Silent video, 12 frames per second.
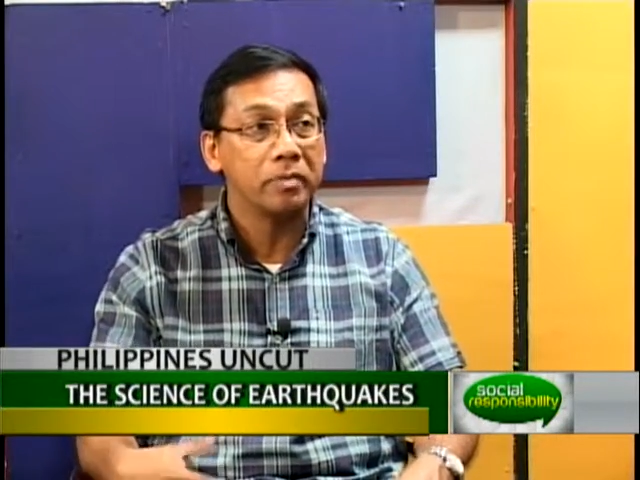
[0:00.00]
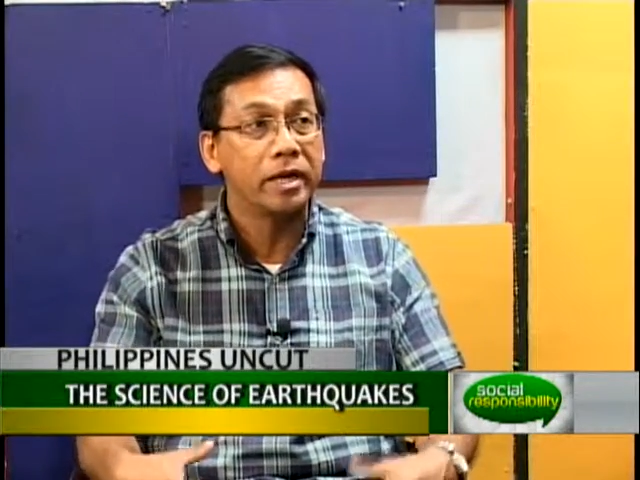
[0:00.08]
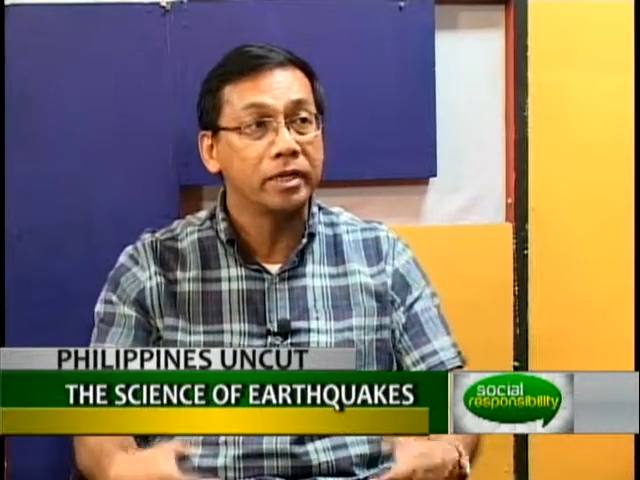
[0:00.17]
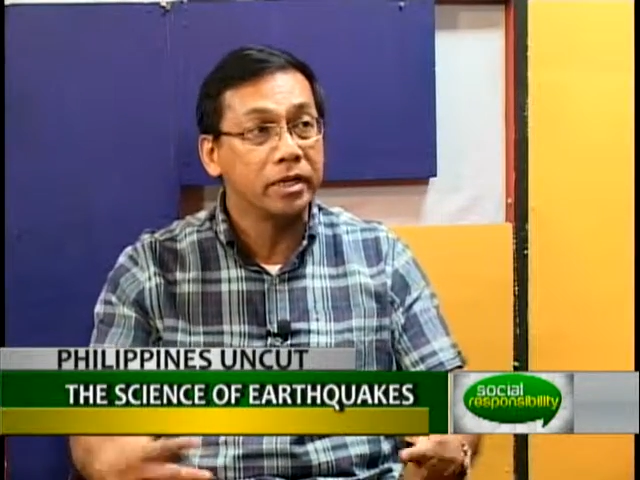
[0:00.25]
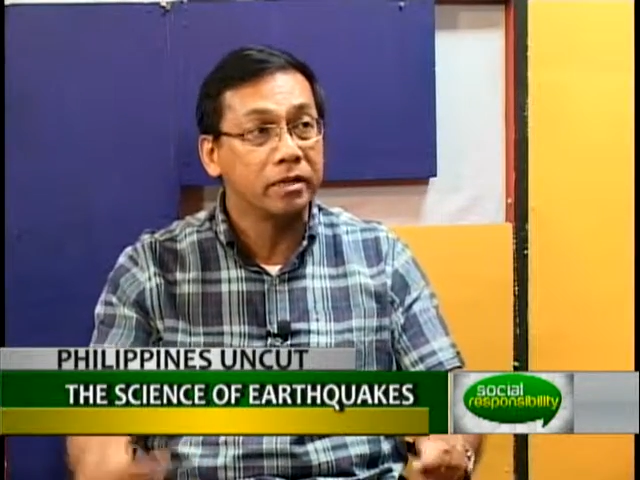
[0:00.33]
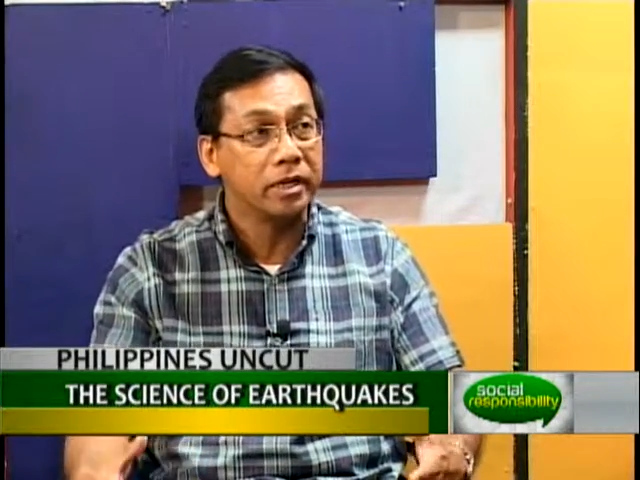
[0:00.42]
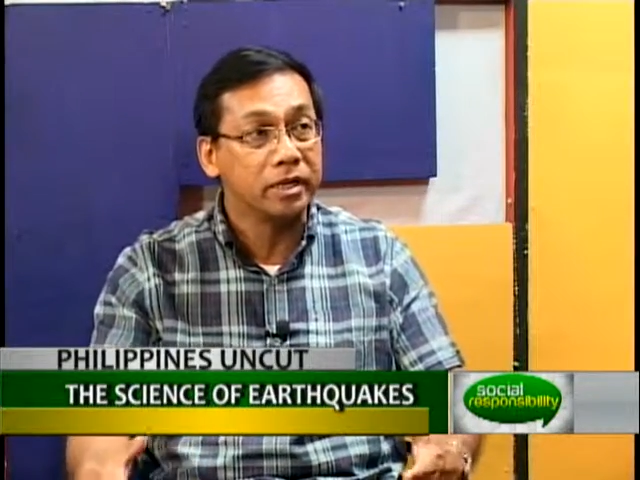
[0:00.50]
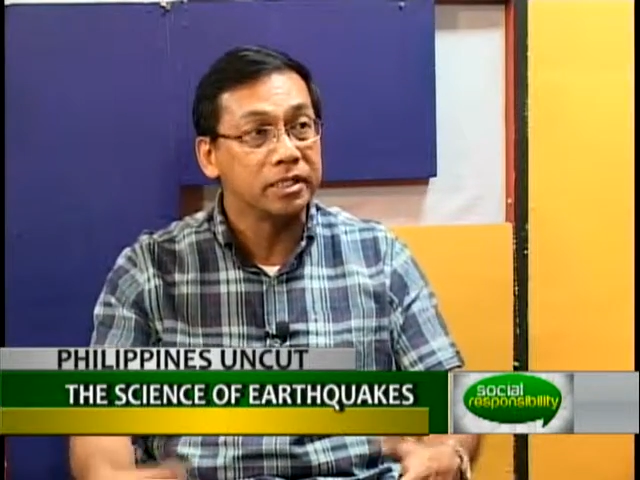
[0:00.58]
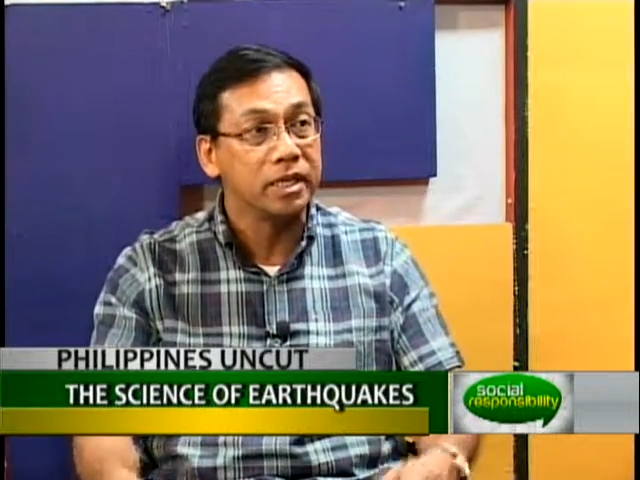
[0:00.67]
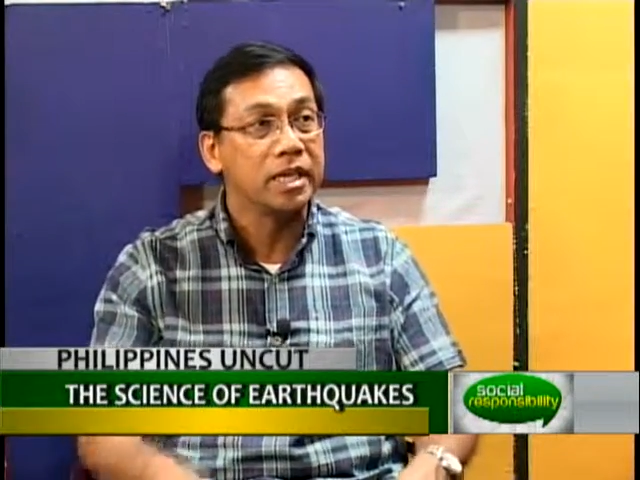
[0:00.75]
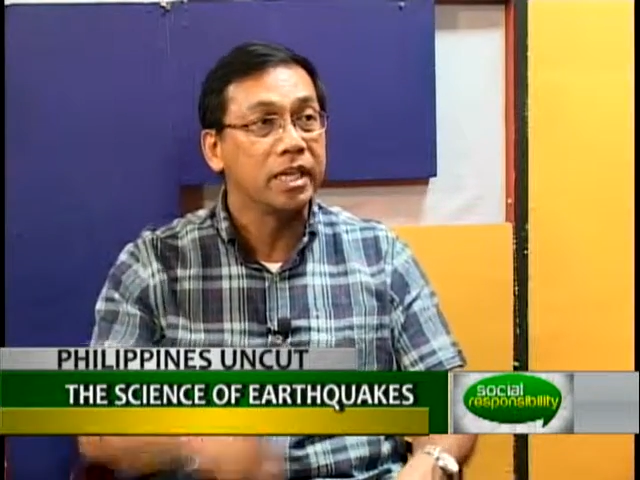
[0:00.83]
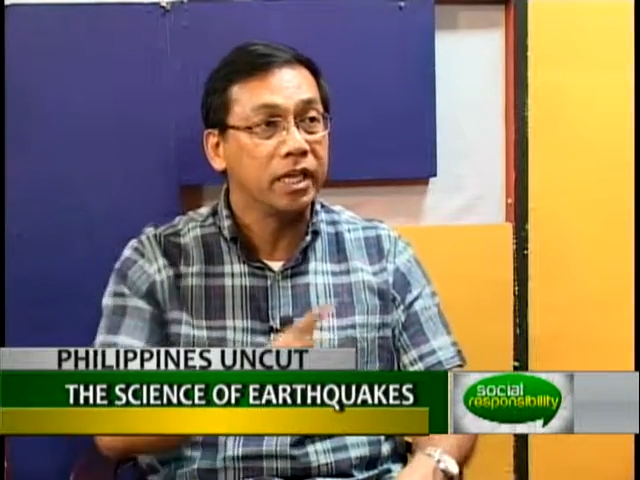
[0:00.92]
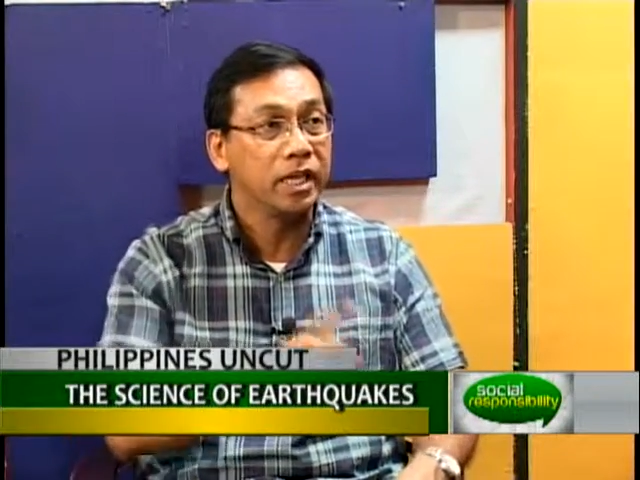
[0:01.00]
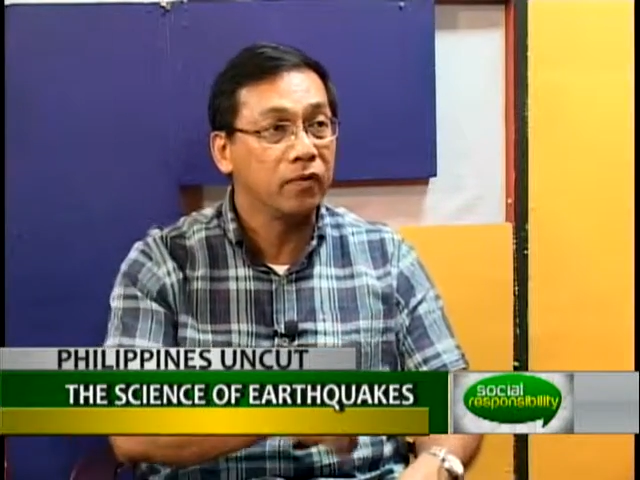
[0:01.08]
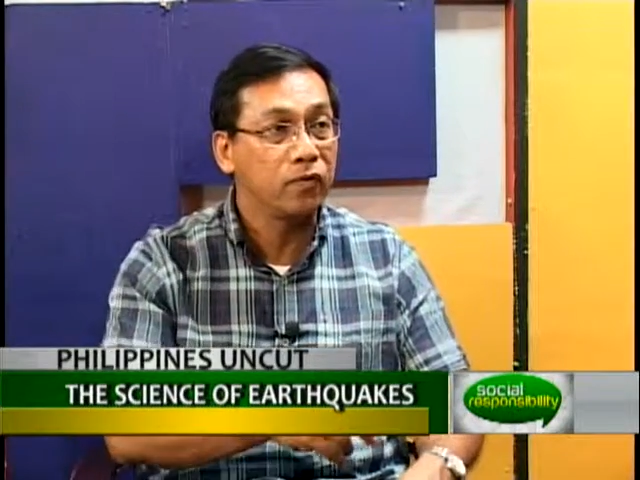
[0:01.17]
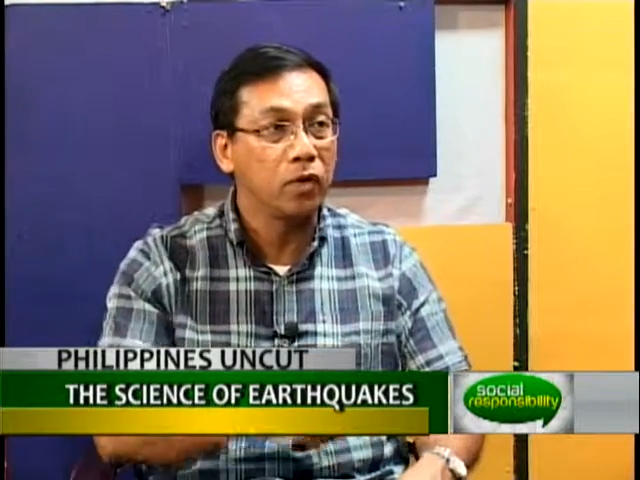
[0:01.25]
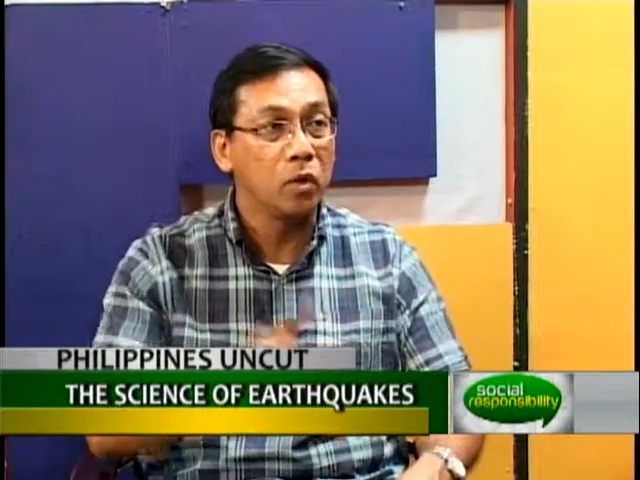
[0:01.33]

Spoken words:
might increase if